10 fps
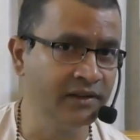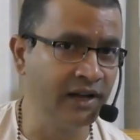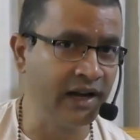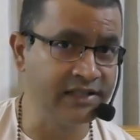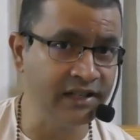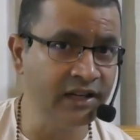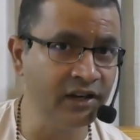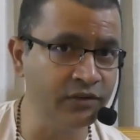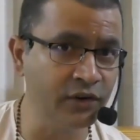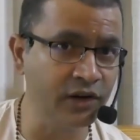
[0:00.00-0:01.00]
The
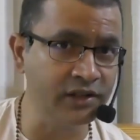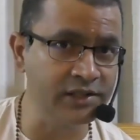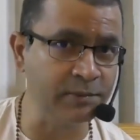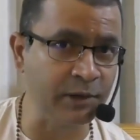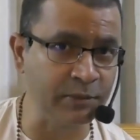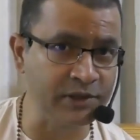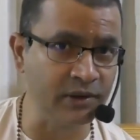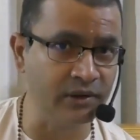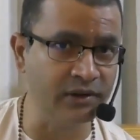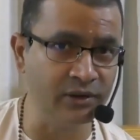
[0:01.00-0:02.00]
agenda for this purpose,
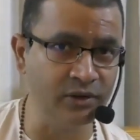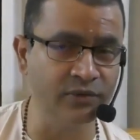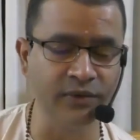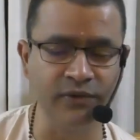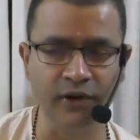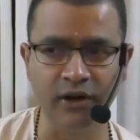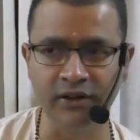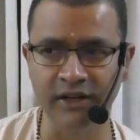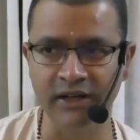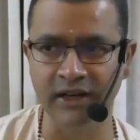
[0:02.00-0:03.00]
for
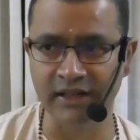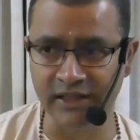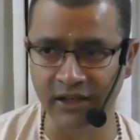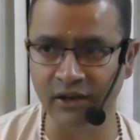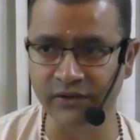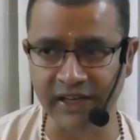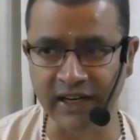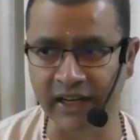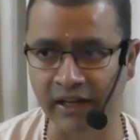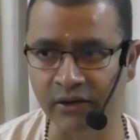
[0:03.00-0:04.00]
the agenda of
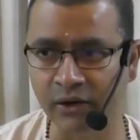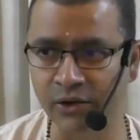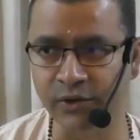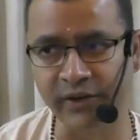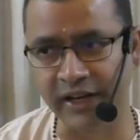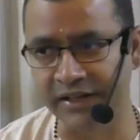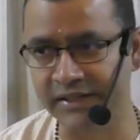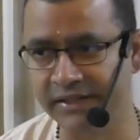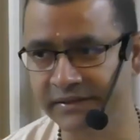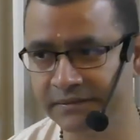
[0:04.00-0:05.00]
chanting also
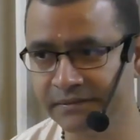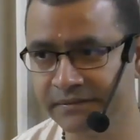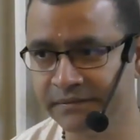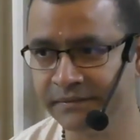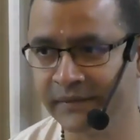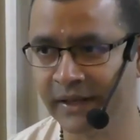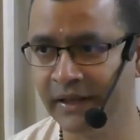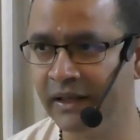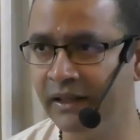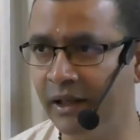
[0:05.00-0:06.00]
varies.
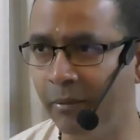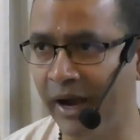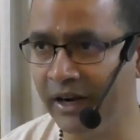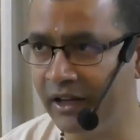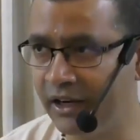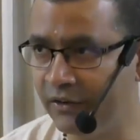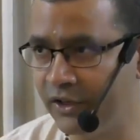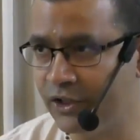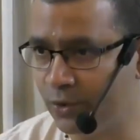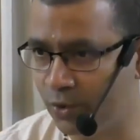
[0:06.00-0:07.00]
The manner in
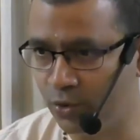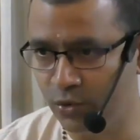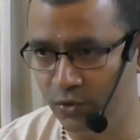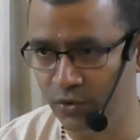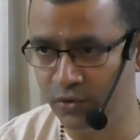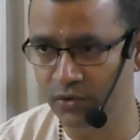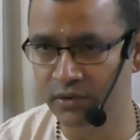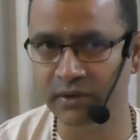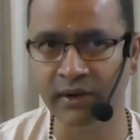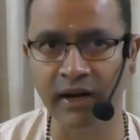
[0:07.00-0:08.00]
which you do
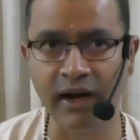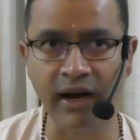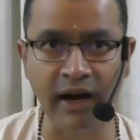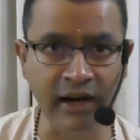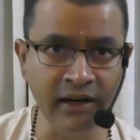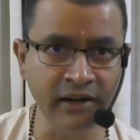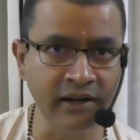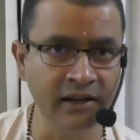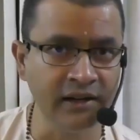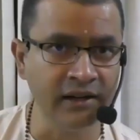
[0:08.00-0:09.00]
and
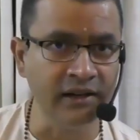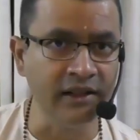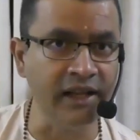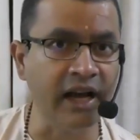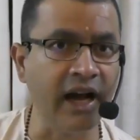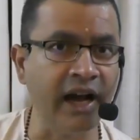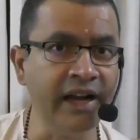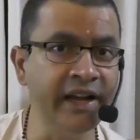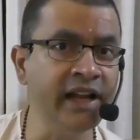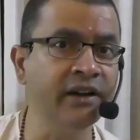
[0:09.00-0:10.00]
the
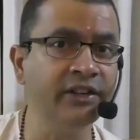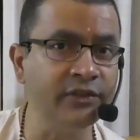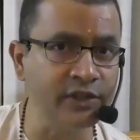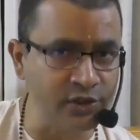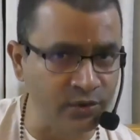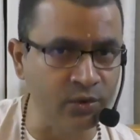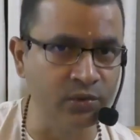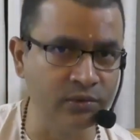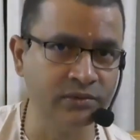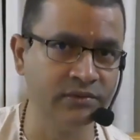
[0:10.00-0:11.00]
idea with which you do.
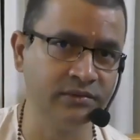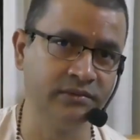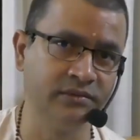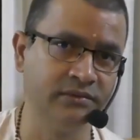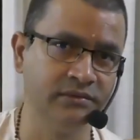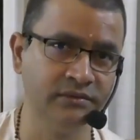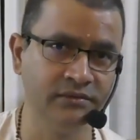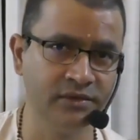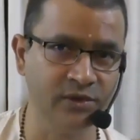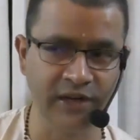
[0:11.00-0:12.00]

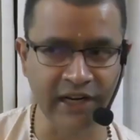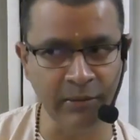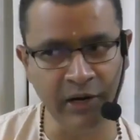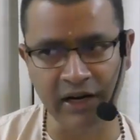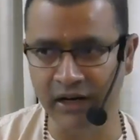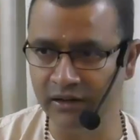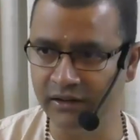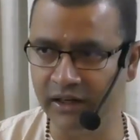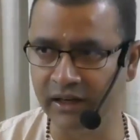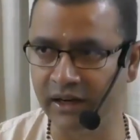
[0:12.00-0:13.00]
So it can be done,
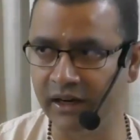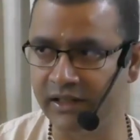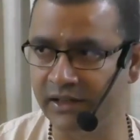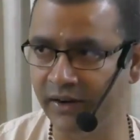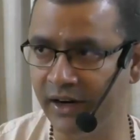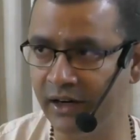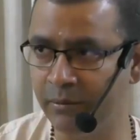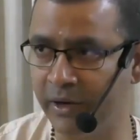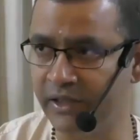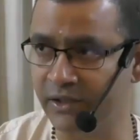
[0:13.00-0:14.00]
it is divided
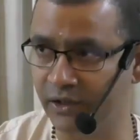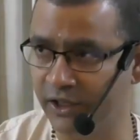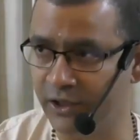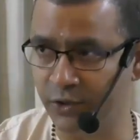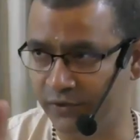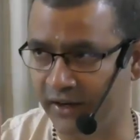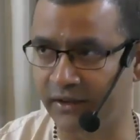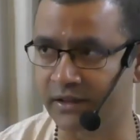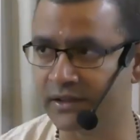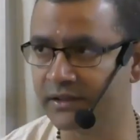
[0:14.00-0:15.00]
based on these two
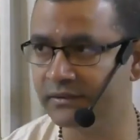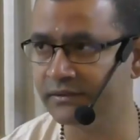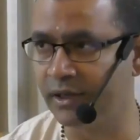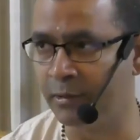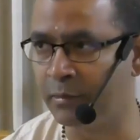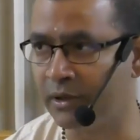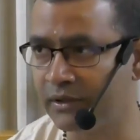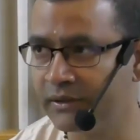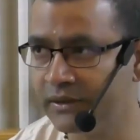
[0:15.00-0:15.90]
factors, remember.